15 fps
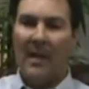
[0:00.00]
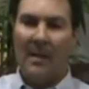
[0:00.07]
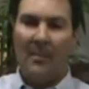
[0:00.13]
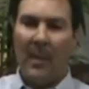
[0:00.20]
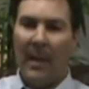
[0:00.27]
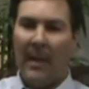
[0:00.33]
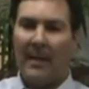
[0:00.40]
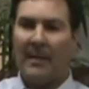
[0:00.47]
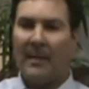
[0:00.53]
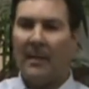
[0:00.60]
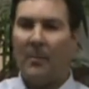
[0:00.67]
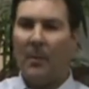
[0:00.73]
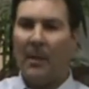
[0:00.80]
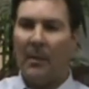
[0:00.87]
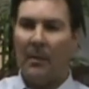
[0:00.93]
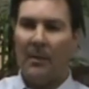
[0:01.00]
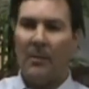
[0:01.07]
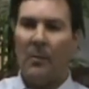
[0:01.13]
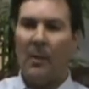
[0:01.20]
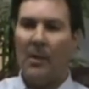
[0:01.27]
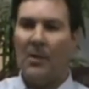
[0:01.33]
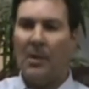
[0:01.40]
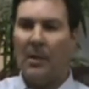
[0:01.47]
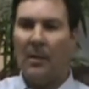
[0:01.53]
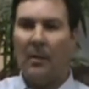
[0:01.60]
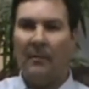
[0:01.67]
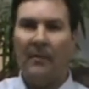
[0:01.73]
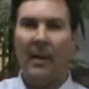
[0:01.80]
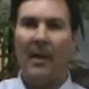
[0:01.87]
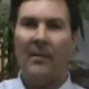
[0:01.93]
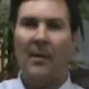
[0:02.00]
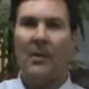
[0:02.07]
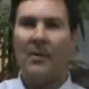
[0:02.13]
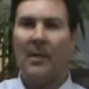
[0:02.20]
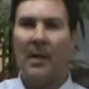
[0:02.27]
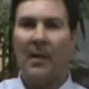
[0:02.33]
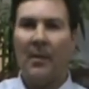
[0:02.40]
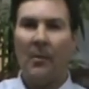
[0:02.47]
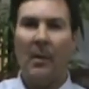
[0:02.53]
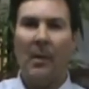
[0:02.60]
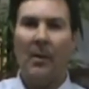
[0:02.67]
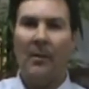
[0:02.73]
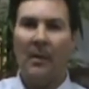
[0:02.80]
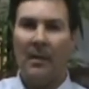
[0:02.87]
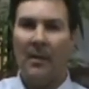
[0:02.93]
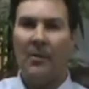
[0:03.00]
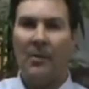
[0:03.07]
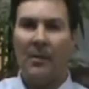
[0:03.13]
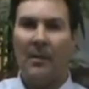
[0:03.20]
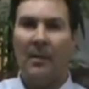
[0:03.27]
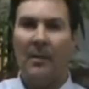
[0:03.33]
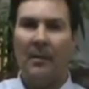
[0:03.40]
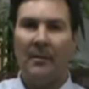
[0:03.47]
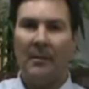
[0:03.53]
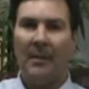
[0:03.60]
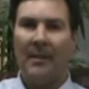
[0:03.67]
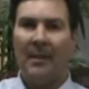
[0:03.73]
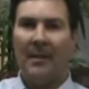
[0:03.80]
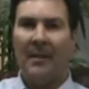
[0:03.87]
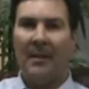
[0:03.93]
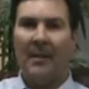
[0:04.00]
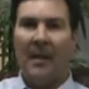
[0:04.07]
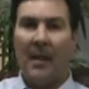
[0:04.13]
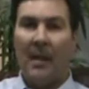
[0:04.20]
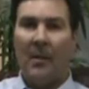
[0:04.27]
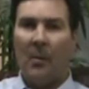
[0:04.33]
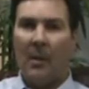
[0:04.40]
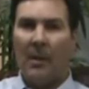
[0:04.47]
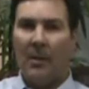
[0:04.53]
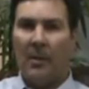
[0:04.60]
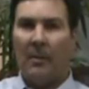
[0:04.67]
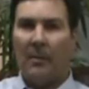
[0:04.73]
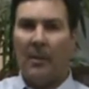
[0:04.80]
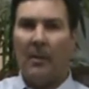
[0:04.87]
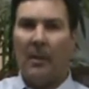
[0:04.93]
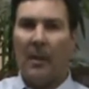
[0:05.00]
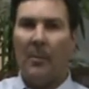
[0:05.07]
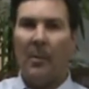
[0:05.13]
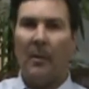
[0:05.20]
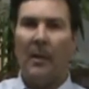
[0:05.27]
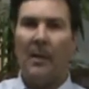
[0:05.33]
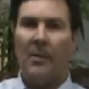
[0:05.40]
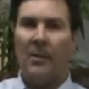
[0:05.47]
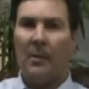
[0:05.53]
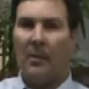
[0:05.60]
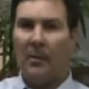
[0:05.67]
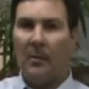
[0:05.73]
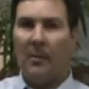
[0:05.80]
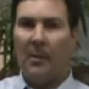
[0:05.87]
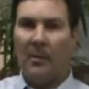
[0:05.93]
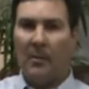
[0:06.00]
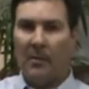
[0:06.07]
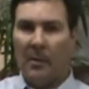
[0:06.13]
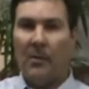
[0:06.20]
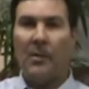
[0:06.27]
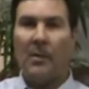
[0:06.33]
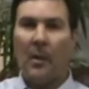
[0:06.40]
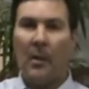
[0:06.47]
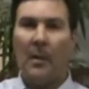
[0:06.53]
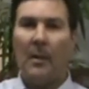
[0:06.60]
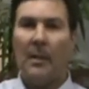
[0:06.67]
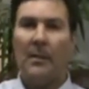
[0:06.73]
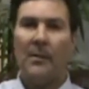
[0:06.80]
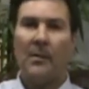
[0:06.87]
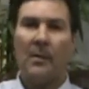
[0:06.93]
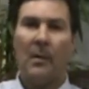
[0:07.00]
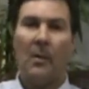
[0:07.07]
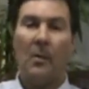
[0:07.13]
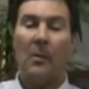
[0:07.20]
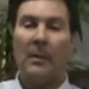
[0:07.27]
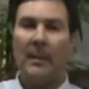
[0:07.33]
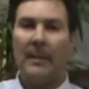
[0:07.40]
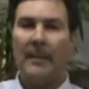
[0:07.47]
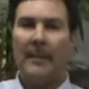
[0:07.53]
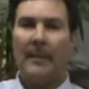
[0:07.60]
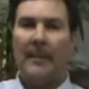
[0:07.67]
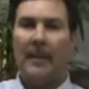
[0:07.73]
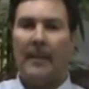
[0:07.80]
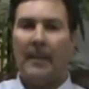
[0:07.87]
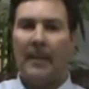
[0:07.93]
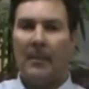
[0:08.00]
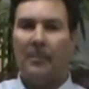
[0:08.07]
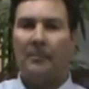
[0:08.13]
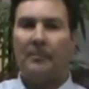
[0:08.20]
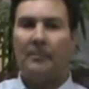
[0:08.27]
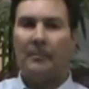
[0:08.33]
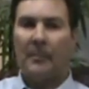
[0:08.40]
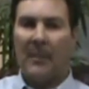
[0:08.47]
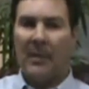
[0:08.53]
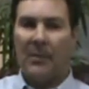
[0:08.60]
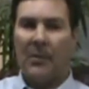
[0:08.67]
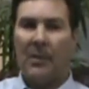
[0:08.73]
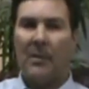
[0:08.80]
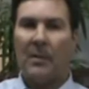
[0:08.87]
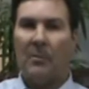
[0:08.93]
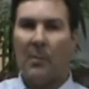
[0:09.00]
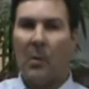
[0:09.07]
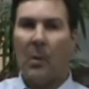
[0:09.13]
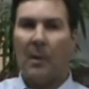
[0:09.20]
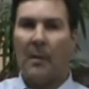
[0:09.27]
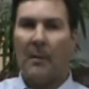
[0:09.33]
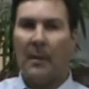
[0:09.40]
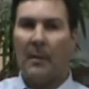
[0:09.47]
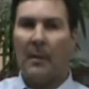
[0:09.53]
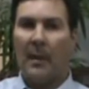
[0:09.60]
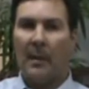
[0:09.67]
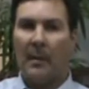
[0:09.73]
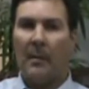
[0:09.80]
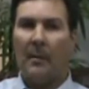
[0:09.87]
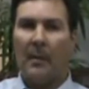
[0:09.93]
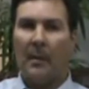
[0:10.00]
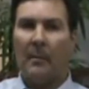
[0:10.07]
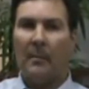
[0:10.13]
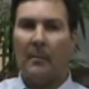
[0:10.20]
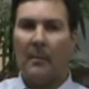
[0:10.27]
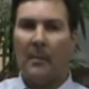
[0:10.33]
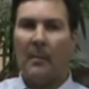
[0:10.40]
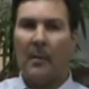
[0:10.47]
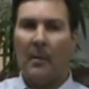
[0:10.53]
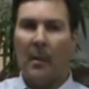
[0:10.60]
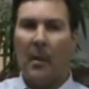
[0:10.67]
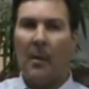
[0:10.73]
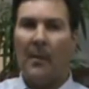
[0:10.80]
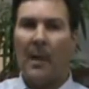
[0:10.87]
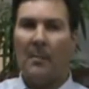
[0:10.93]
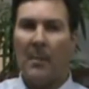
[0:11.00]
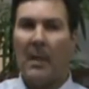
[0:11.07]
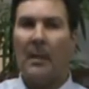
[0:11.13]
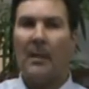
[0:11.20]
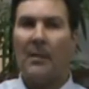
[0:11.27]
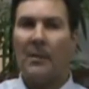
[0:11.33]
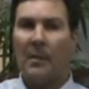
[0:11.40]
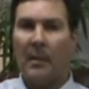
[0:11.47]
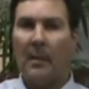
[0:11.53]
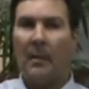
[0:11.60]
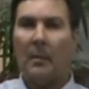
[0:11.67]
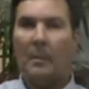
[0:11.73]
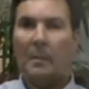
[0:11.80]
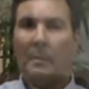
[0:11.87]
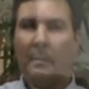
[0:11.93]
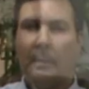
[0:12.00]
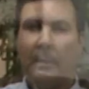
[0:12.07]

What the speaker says: in passing, whether it's 1 year or 5 years down the road, that it's still, in a way, your operation. You started it, so it's just important that all that be considered.